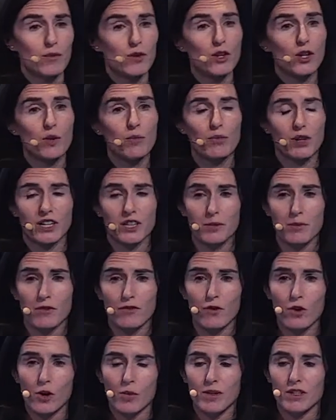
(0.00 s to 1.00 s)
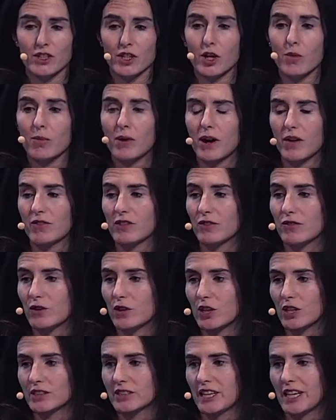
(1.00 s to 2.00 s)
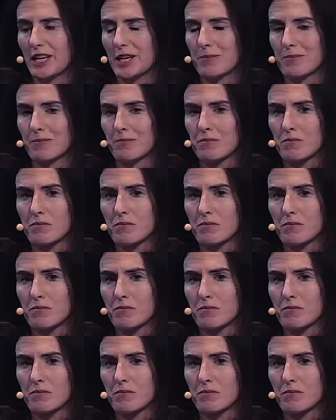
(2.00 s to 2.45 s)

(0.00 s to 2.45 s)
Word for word: you can bring the performance up of the full team.